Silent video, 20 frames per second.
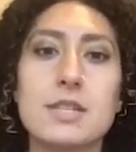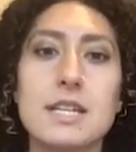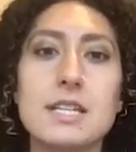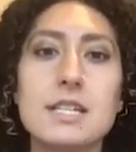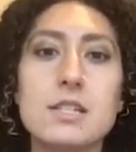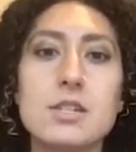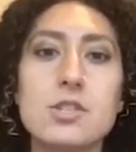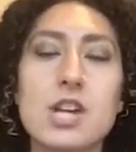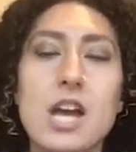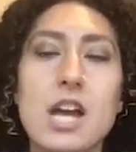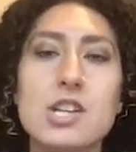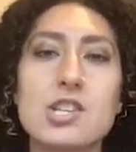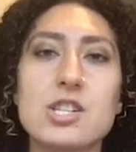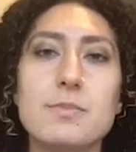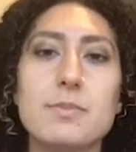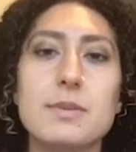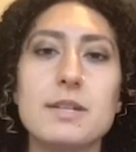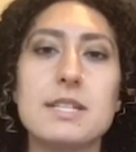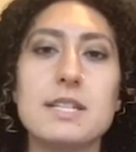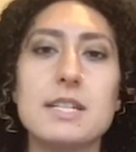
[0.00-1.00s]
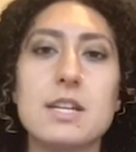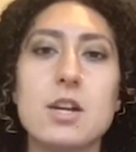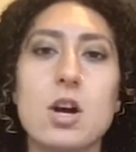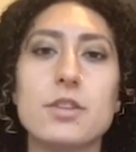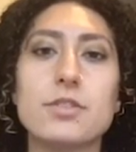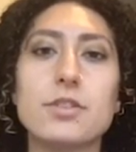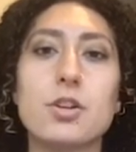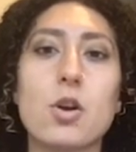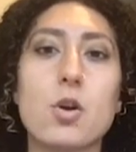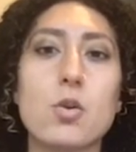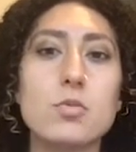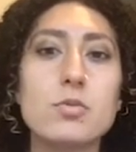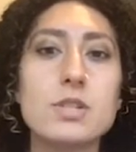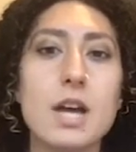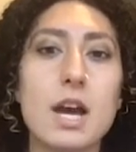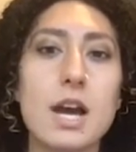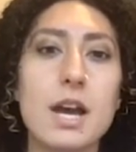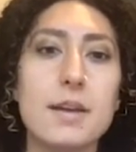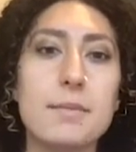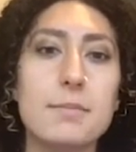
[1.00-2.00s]
into ChatGPT on their own
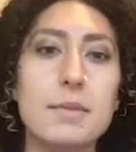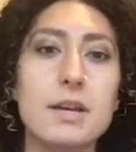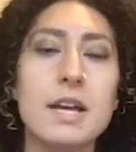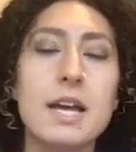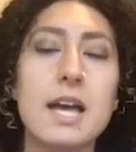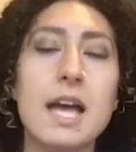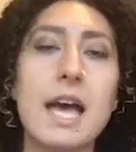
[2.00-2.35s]
time